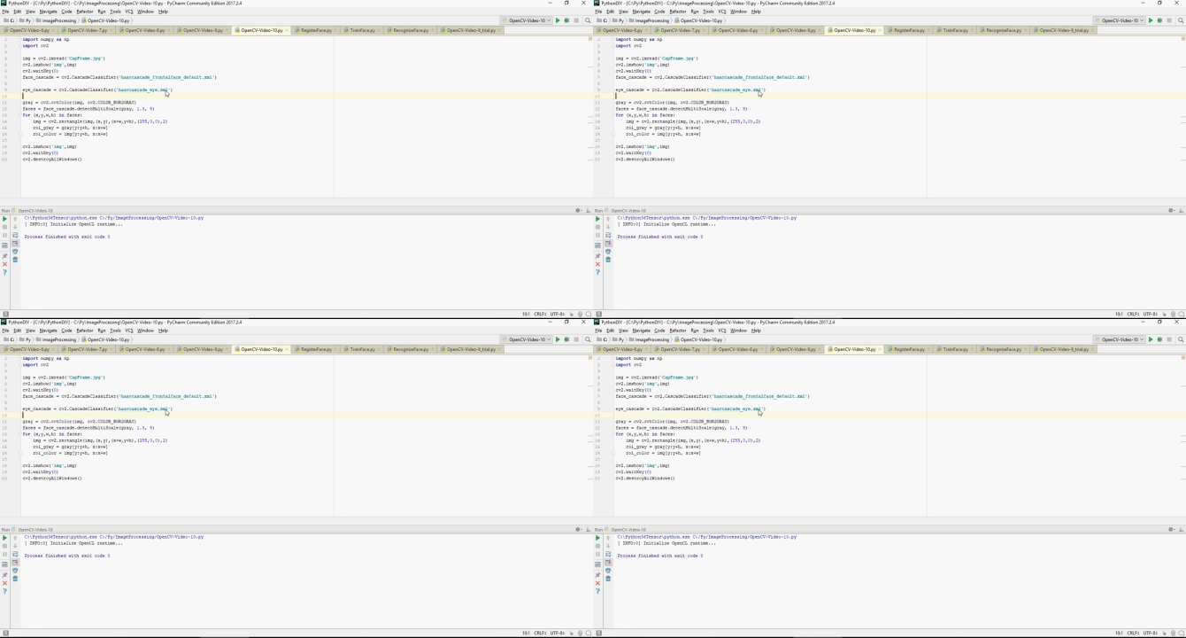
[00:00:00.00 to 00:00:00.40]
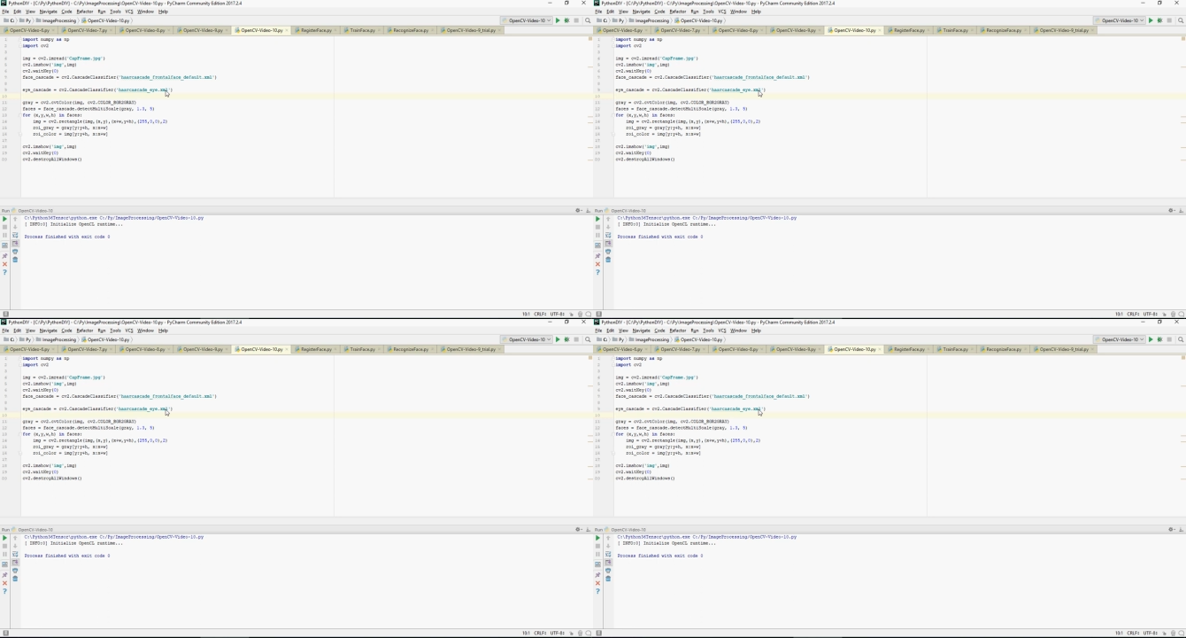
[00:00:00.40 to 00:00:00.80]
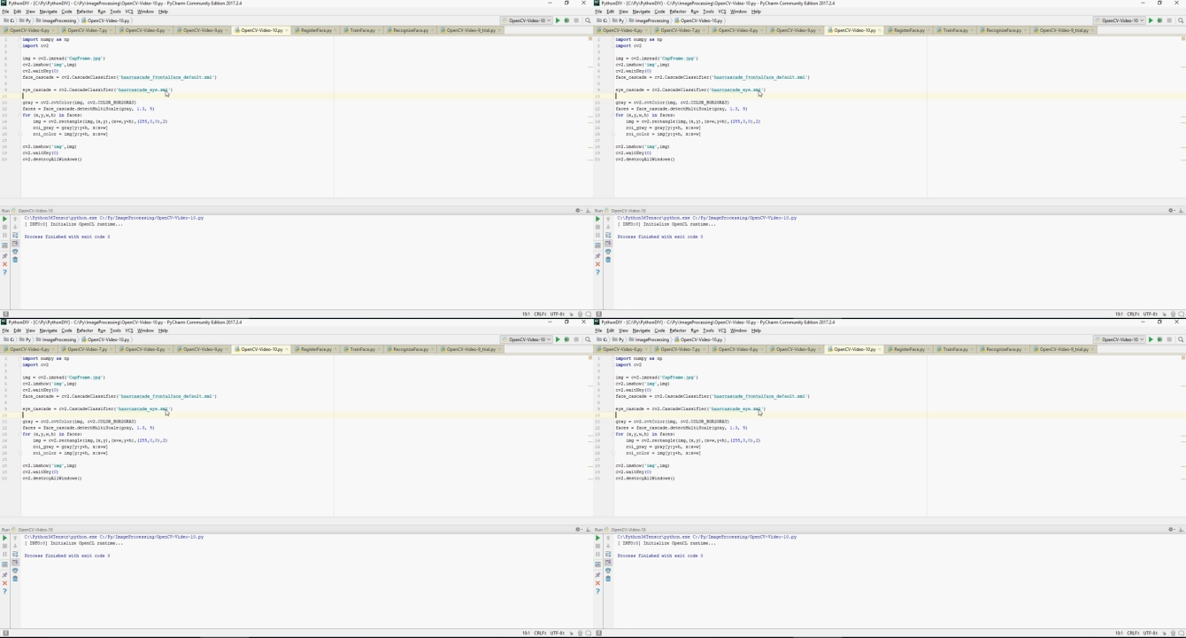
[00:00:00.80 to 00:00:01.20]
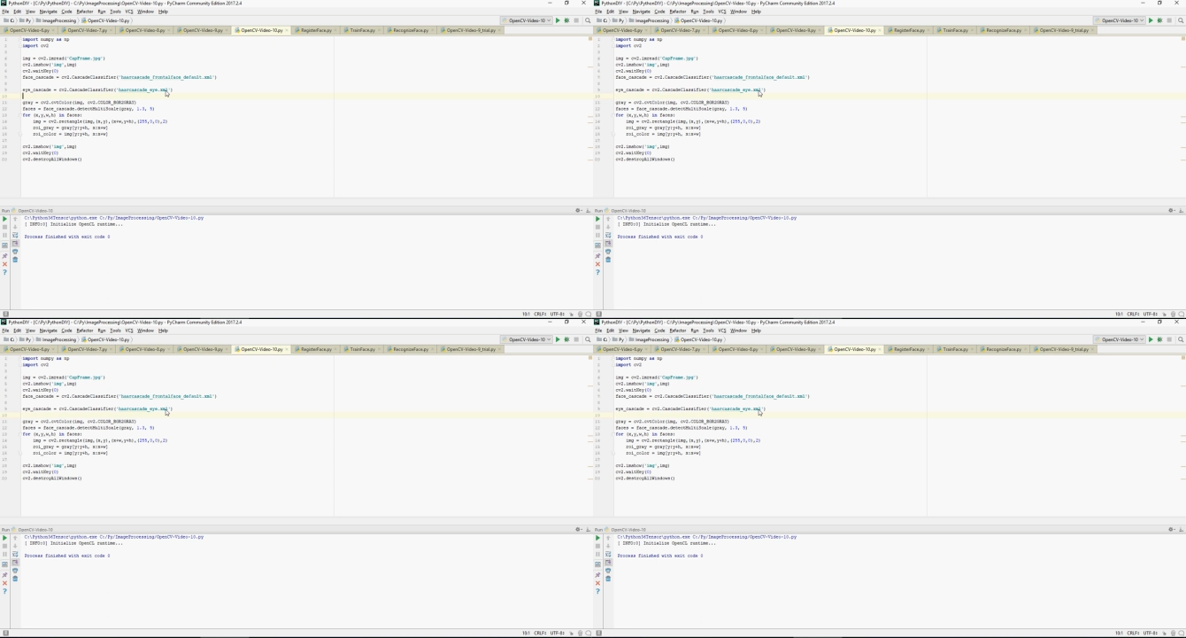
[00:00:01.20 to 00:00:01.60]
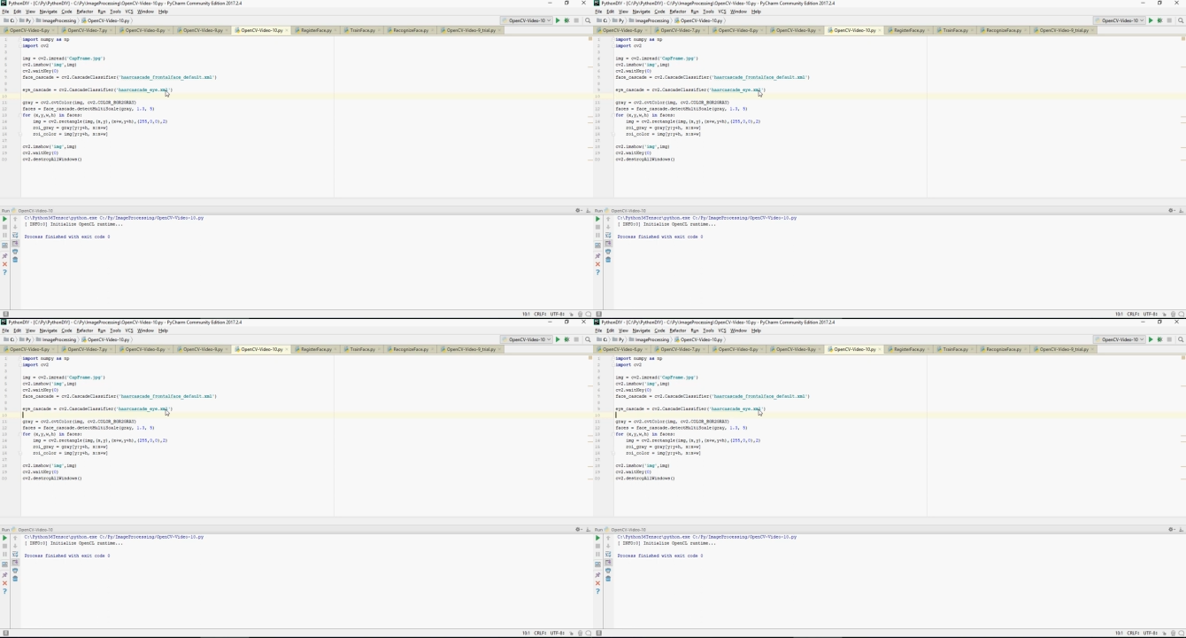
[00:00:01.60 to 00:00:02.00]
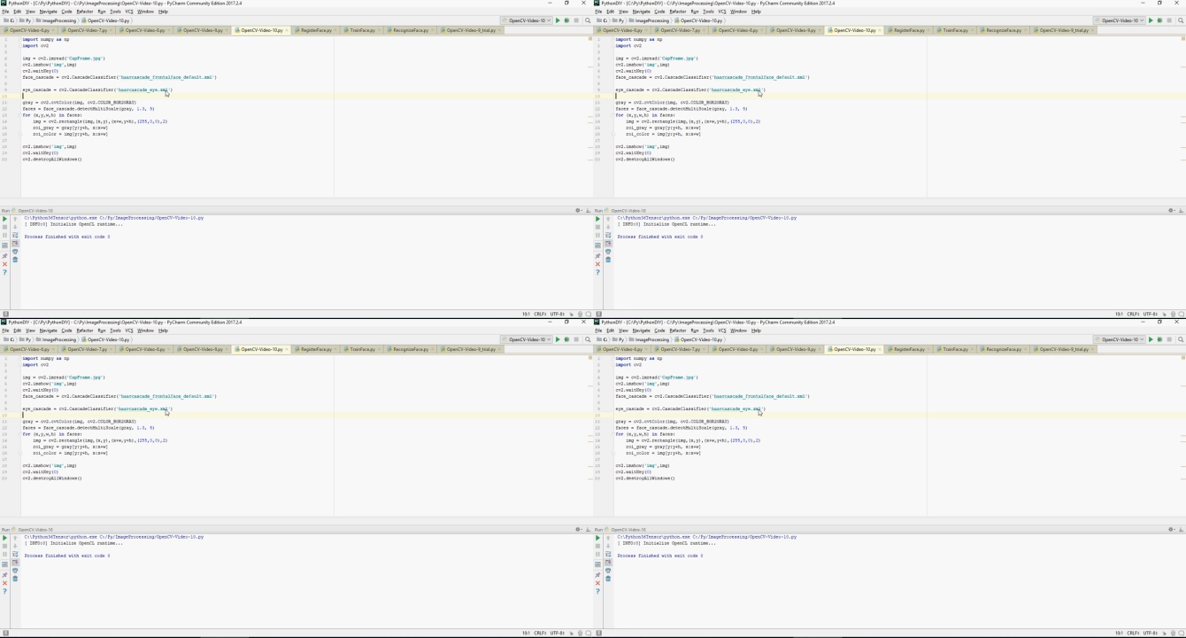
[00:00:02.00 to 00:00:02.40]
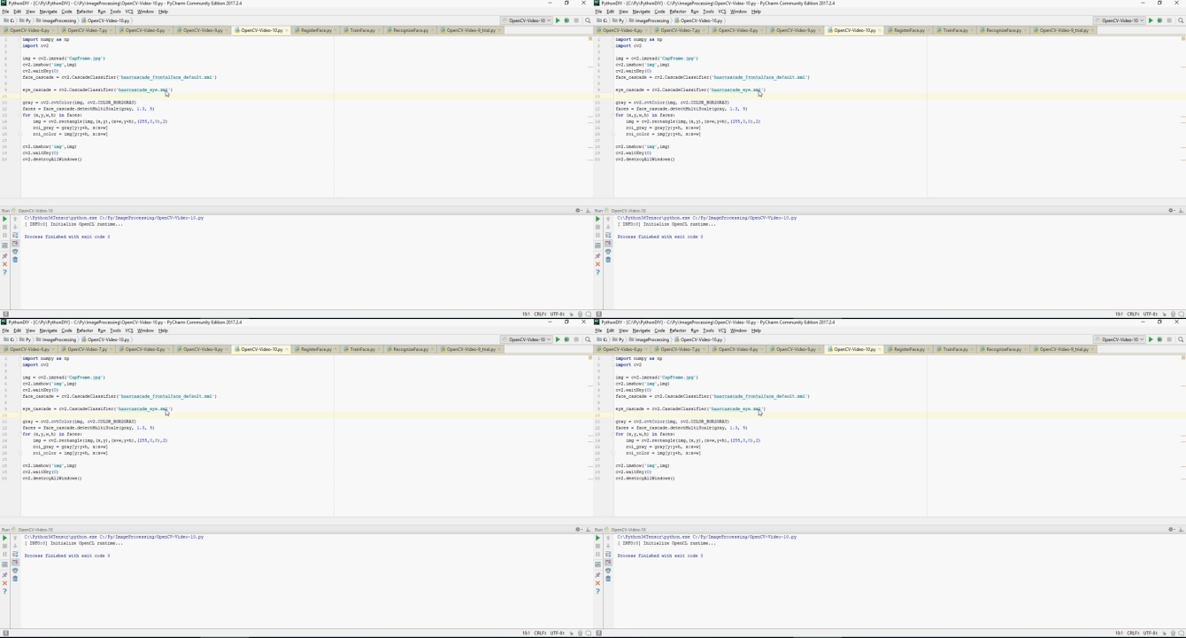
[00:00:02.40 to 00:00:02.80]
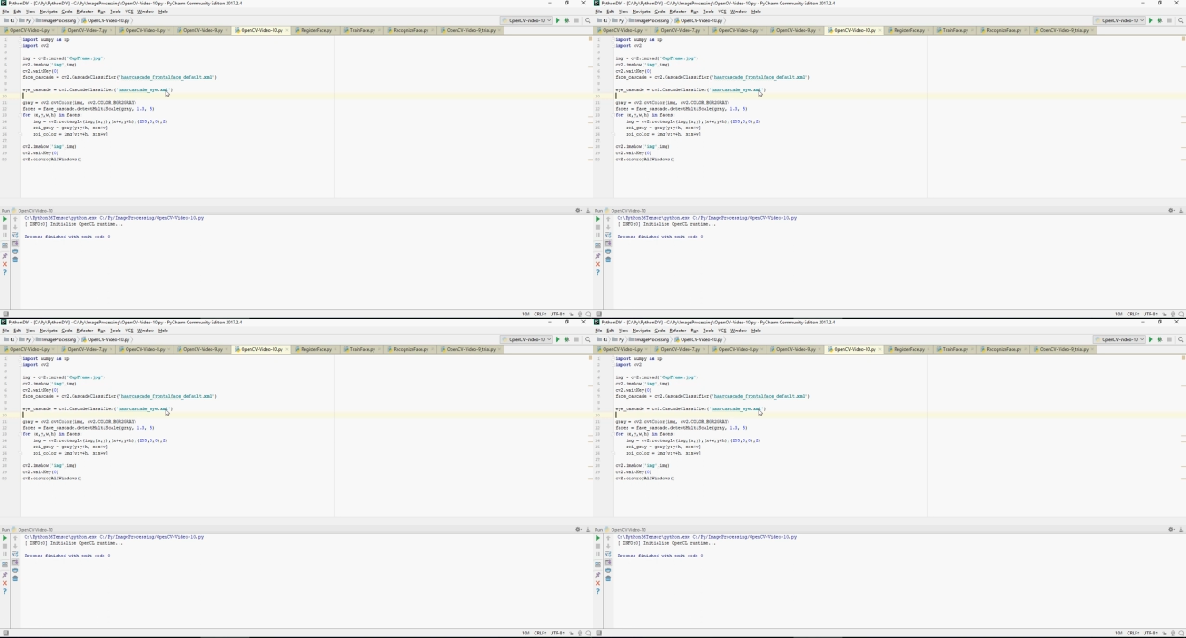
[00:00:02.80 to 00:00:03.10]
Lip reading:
(no speaker visible)